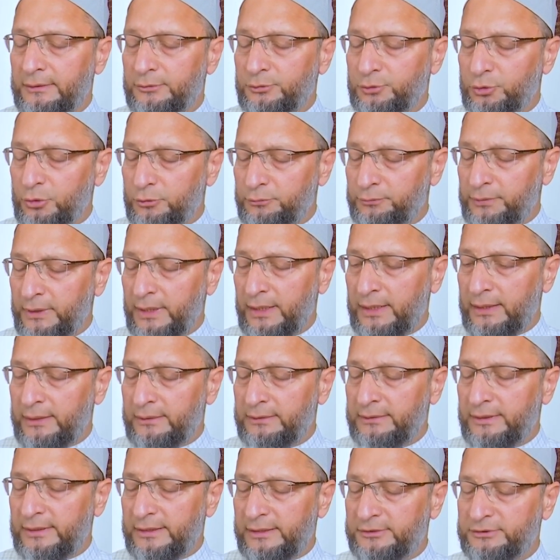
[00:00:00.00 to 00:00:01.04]
so far,
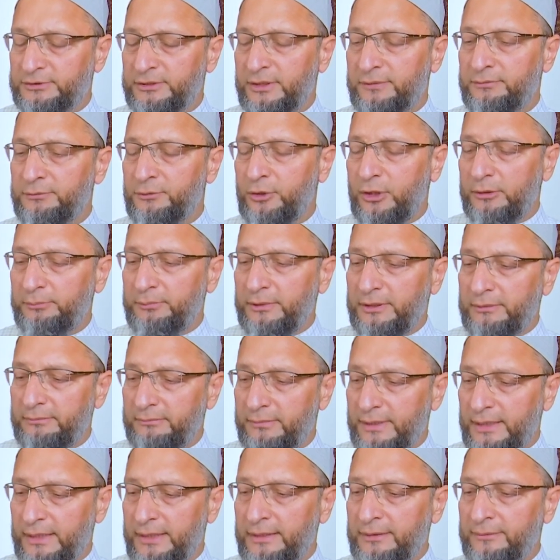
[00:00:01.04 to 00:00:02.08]
the arrests have not been
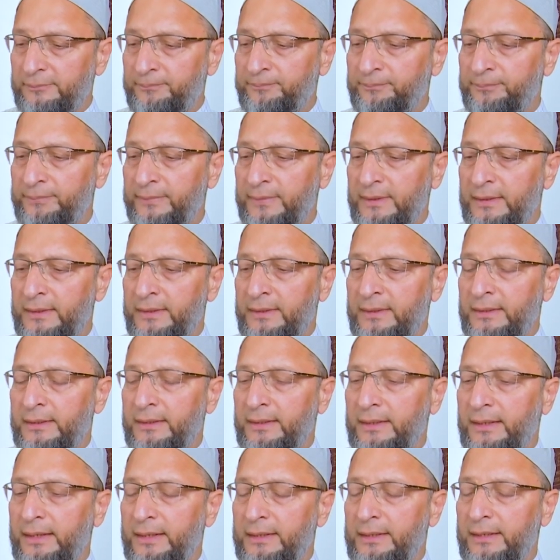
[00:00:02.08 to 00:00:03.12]
made.
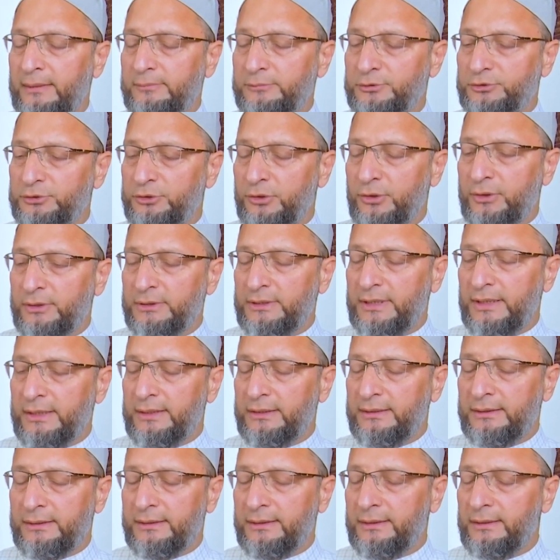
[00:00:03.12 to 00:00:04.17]
And I'm sure
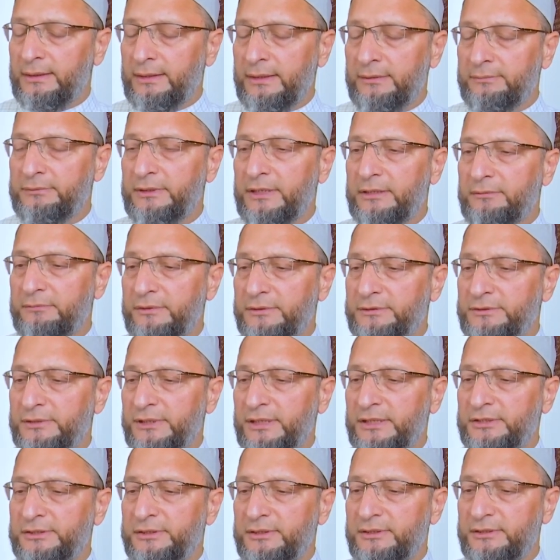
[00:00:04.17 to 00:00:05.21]
that uh, if the
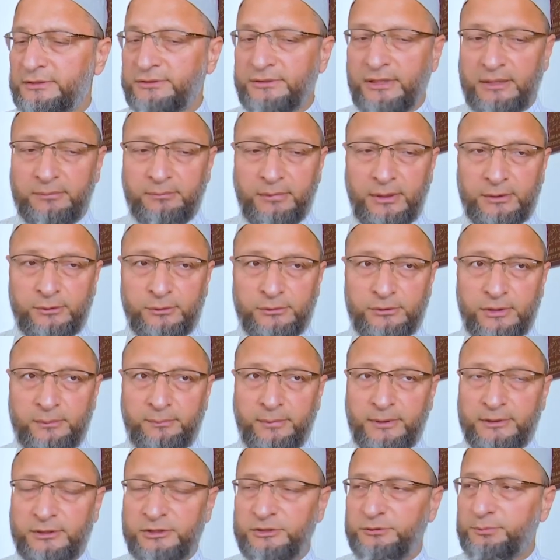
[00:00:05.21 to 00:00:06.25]
investigation is done by the Uttar
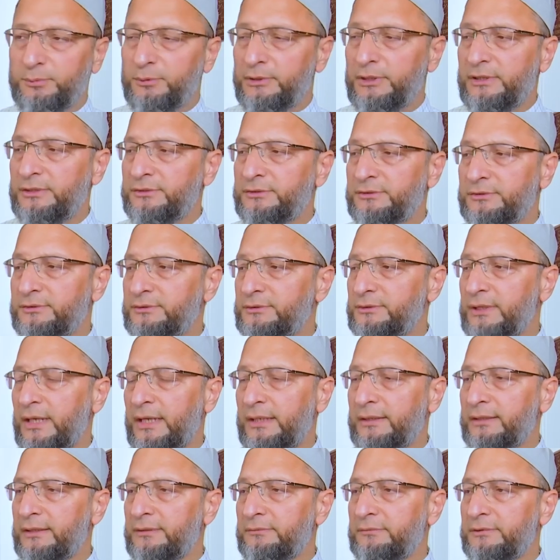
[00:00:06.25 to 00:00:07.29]
Pradesh police,
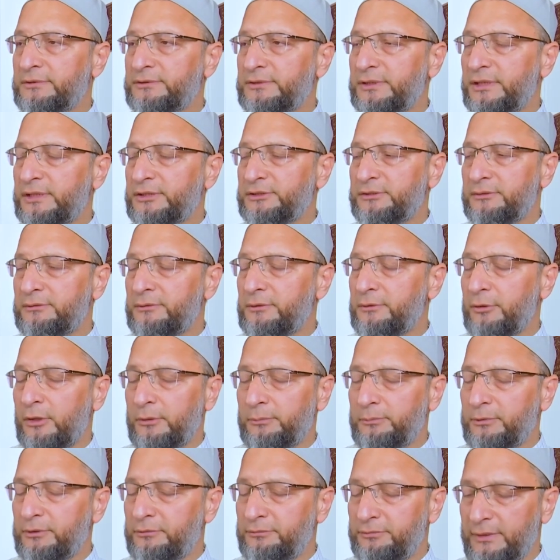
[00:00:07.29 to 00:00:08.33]
that investigation will
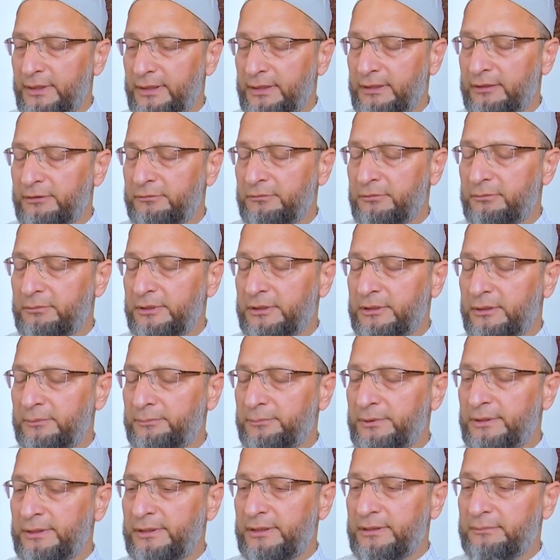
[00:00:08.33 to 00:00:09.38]
not be fair, it will be
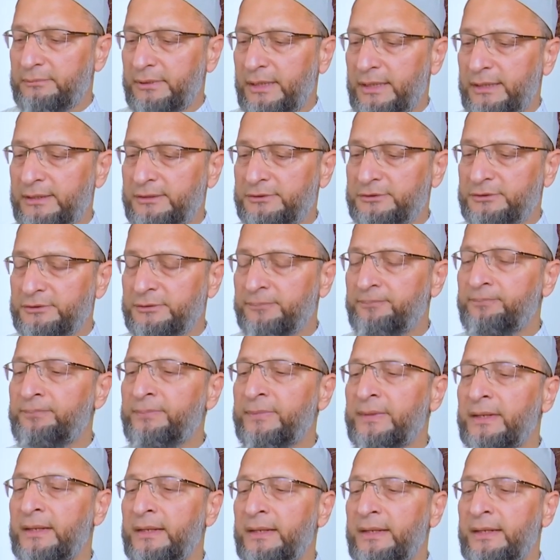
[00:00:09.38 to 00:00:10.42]
completely biased.
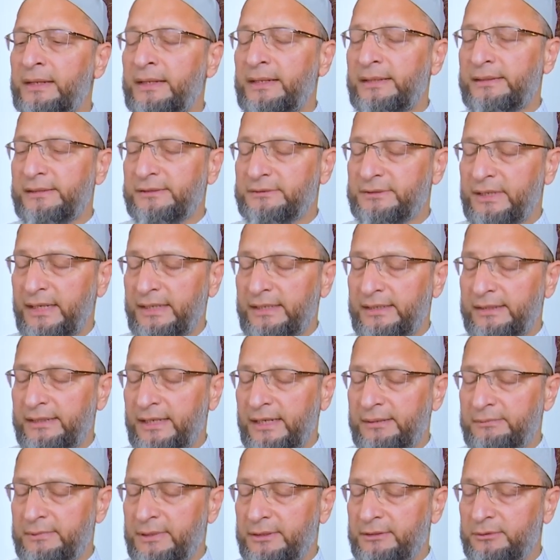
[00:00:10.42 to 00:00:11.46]
It is high
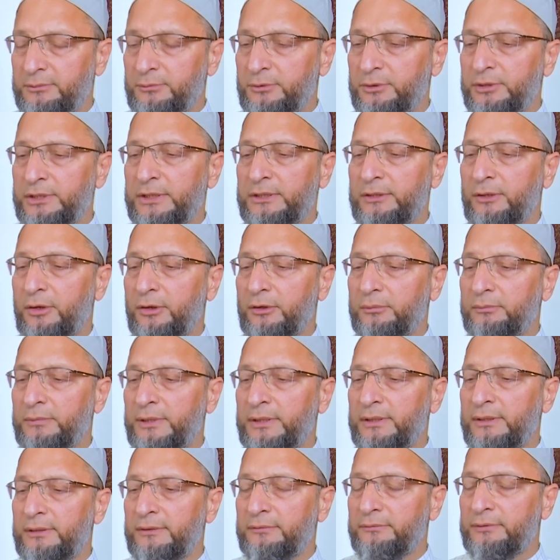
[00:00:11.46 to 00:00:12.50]
time that the Modi
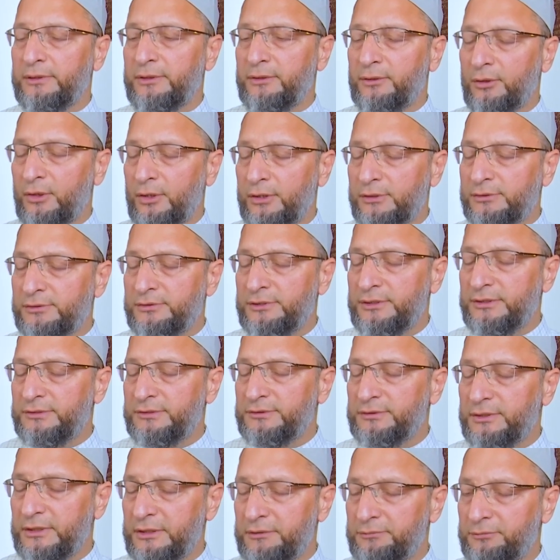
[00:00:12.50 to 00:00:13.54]
government withdraws these
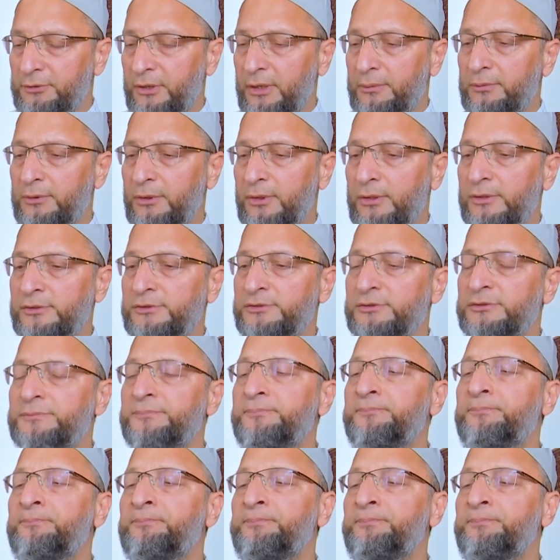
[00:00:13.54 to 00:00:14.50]
three farm laws